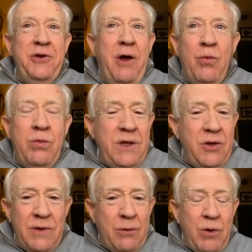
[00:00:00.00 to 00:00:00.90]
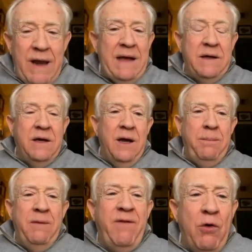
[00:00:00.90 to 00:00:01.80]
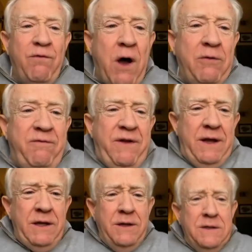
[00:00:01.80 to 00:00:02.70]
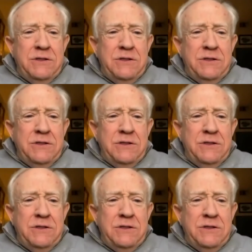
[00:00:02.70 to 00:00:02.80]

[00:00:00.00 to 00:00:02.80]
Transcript: we're like a couple of old vaudevilles.